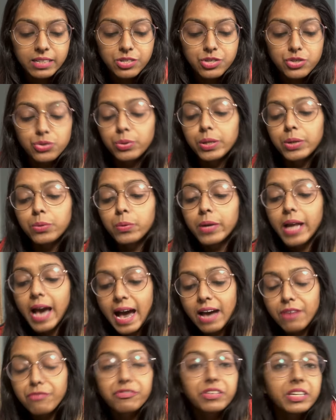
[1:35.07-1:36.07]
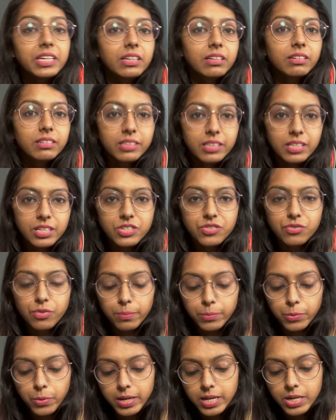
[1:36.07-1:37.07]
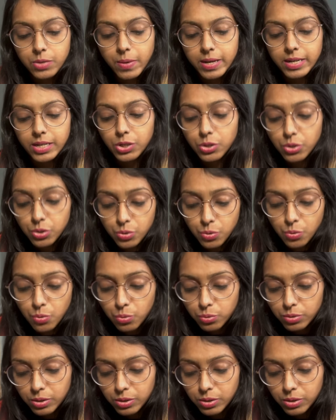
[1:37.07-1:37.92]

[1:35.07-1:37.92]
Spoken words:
So it would have key learnings from 2022,